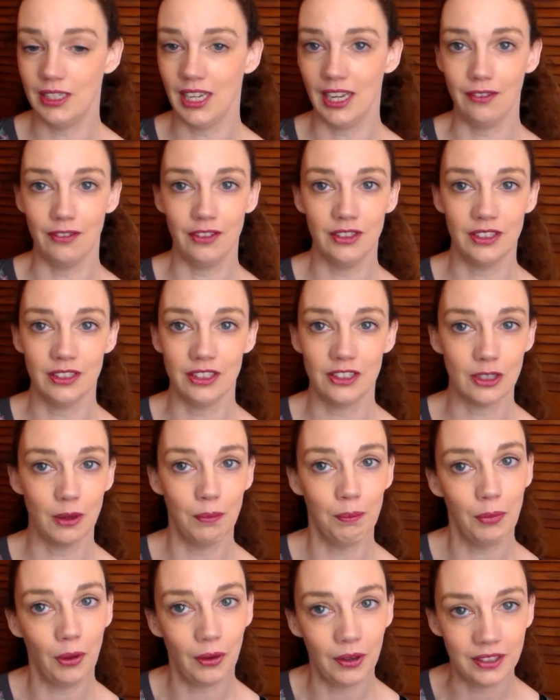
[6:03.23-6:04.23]
David at
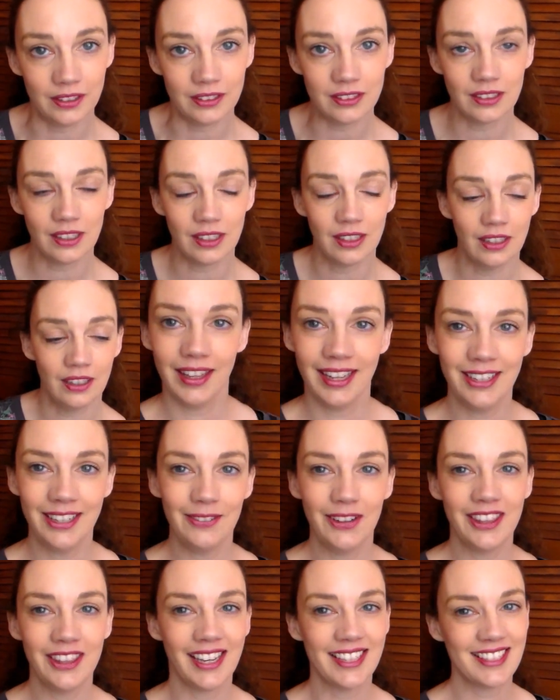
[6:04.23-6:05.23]
some point.
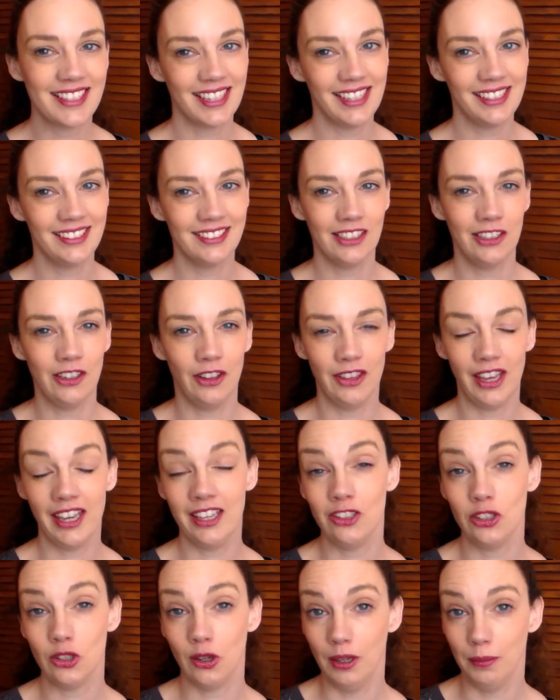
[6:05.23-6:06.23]
Anyway, that's it, another
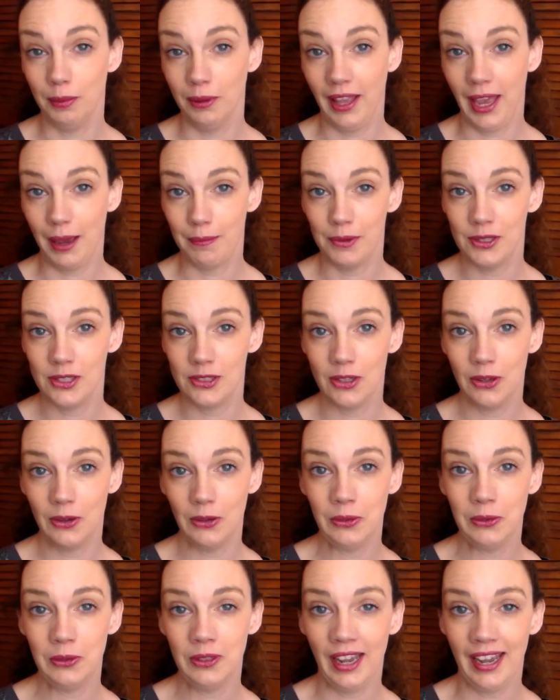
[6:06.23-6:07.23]
enjoyable
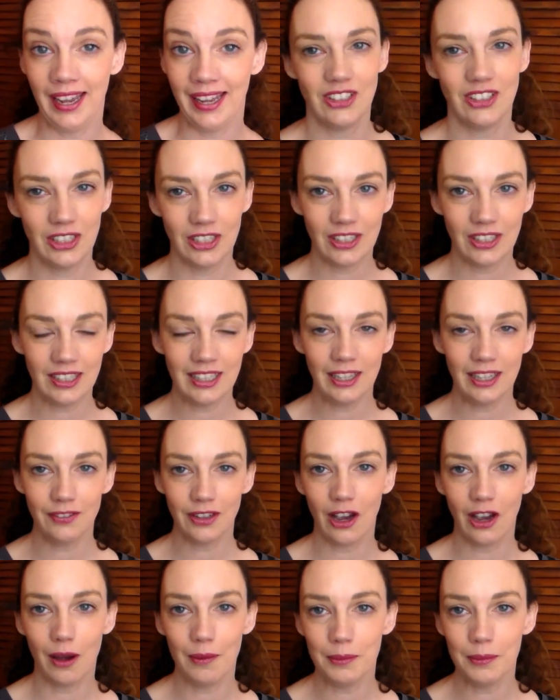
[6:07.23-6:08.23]
episode. So you can leave a
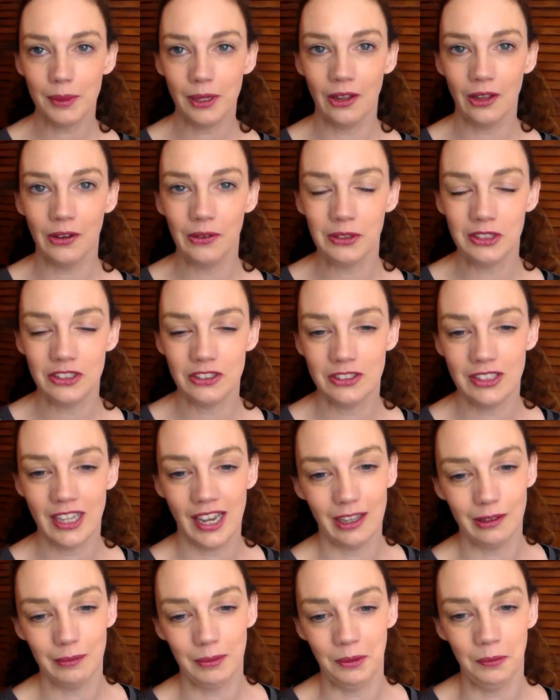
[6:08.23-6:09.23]
comment below to
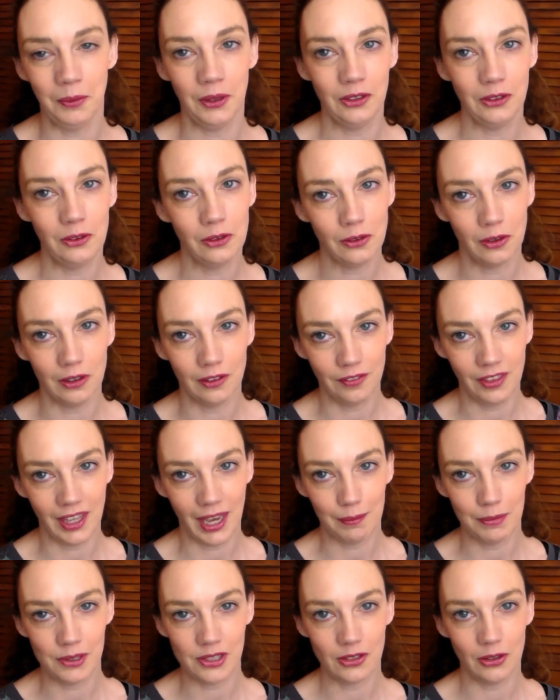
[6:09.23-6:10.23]
tell me what you thought of the
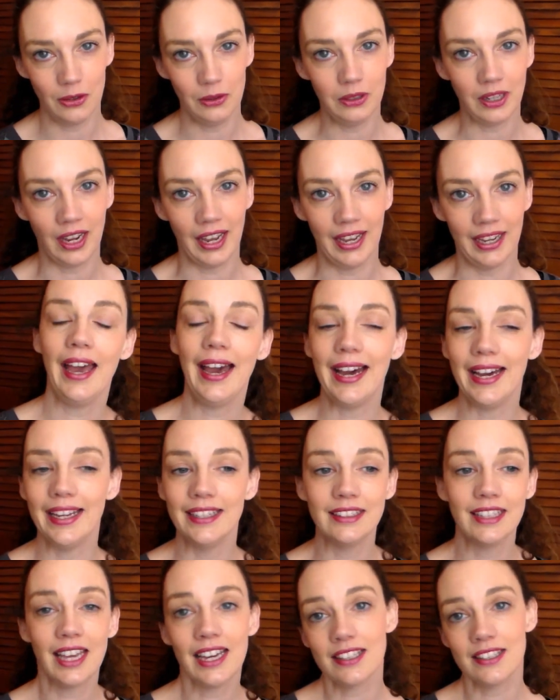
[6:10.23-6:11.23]
episode,
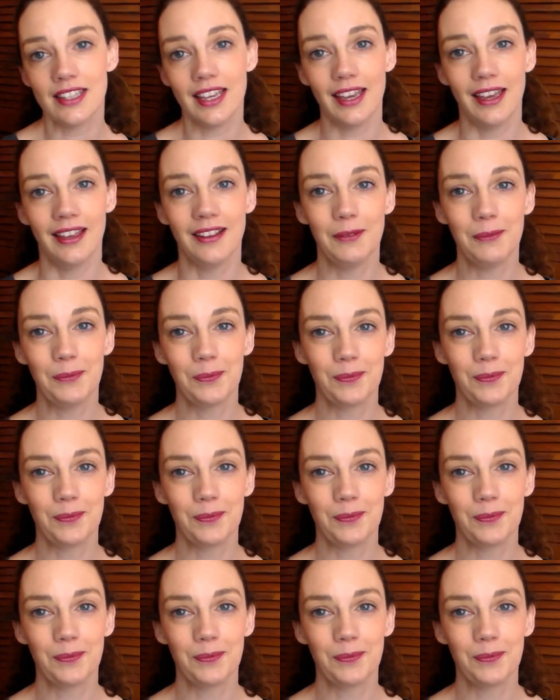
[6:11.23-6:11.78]
and that's it.